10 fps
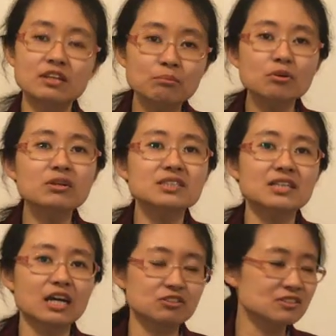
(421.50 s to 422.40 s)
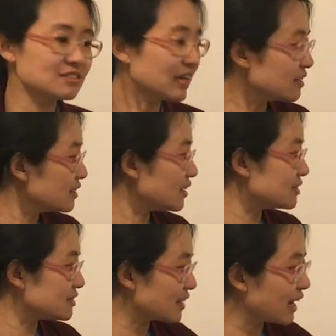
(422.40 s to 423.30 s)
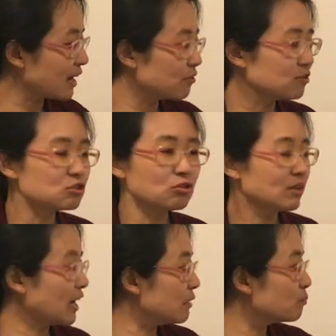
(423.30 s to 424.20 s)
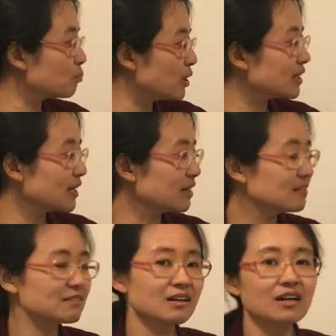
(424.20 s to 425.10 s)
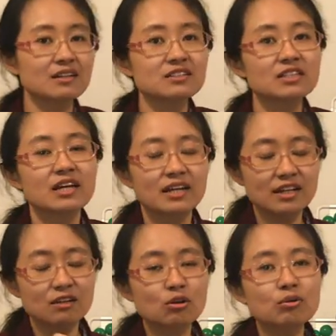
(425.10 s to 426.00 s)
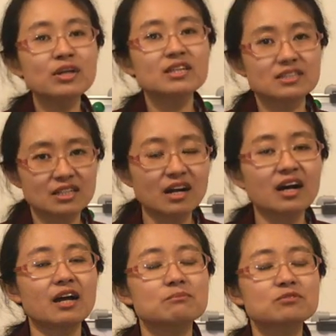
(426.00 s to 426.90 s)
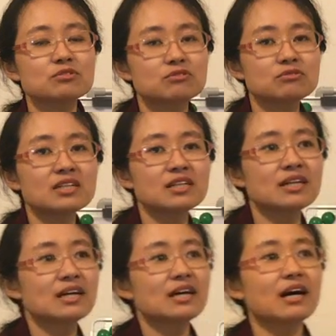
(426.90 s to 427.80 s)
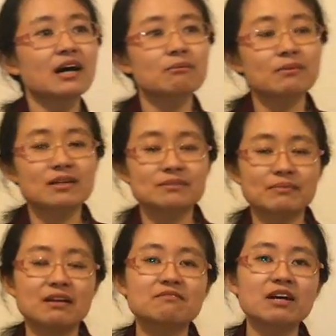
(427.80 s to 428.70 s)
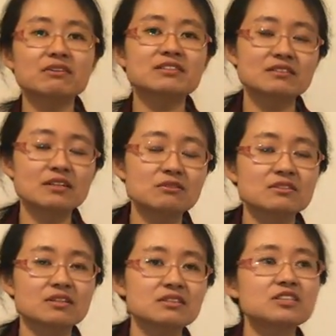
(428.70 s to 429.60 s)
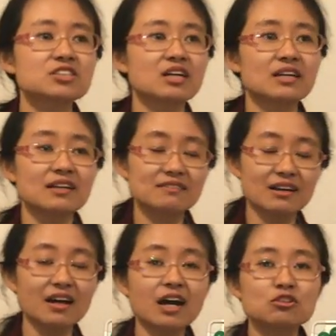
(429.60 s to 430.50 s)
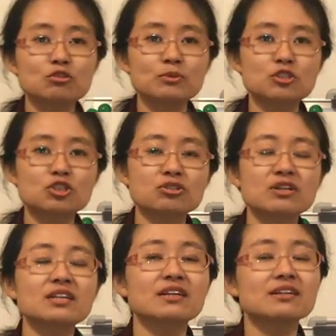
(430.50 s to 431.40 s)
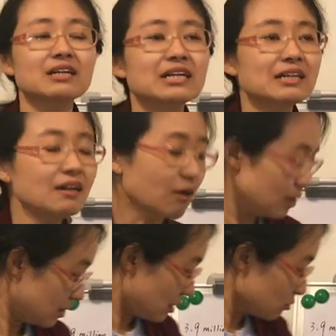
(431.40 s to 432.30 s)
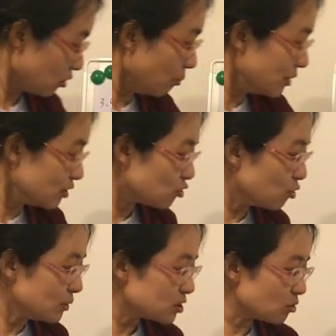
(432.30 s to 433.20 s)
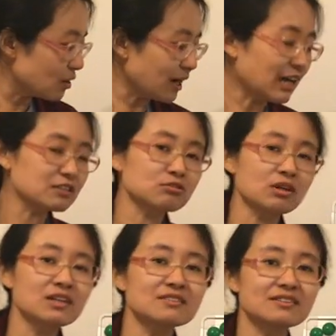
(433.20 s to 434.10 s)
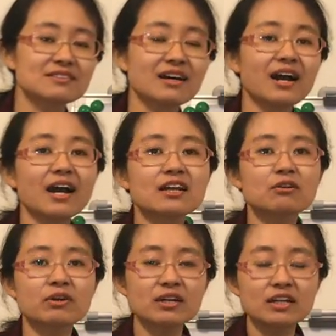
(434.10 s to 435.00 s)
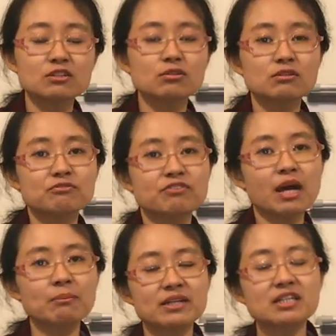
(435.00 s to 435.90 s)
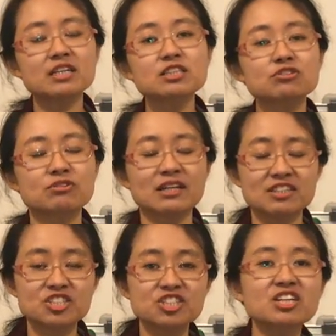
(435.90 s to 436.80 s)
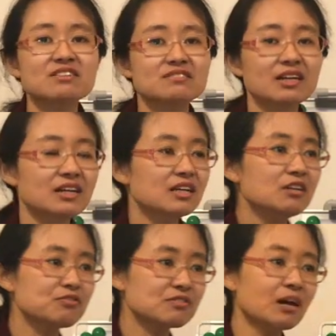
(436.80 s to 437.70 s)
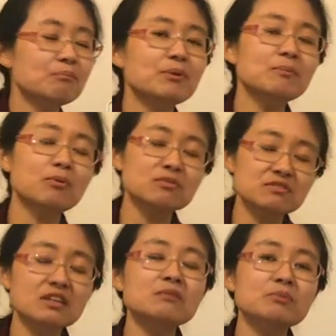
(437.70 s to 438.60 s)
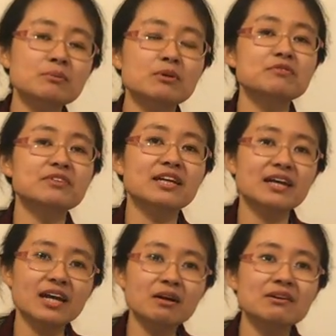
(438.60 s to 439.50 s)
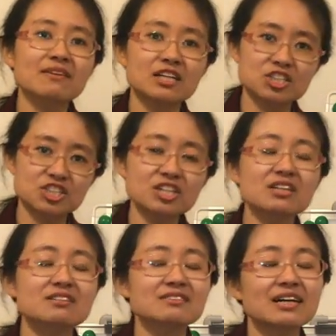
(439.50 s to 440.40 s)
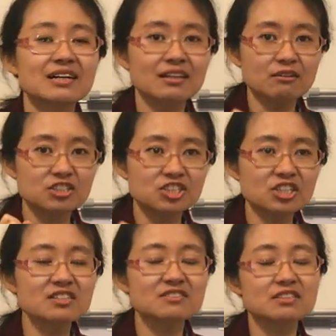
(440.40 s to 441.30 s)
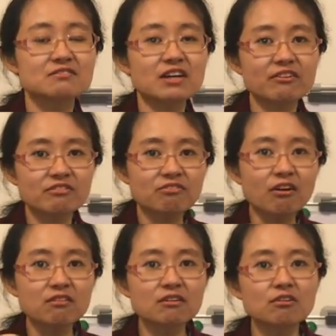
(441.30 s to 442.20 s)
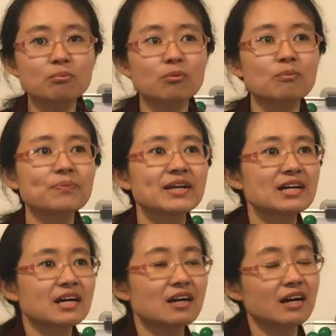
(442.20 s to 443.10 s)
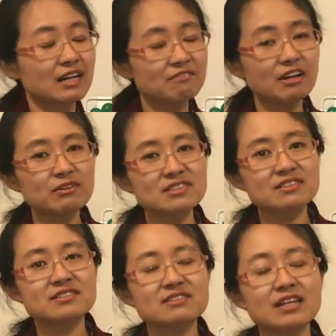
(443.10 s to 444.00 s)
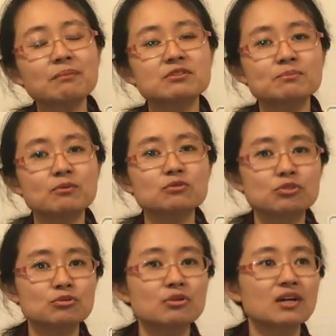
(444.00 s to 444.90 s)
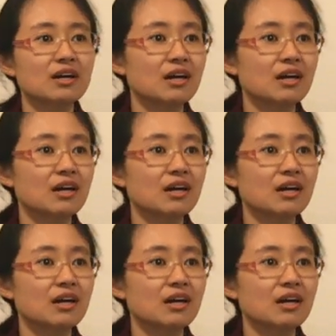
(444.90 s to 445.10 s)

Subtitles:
immunity actually suddenly attack your joint and break down this cartilage in a quick time. So it's really very serious condition, and it's hard to be treated. Now, normally rheumatoid arthritis is highly related to the family history and the genes. If certain people, if they carry that genes, now the genes is very vulnerable and very susceptible to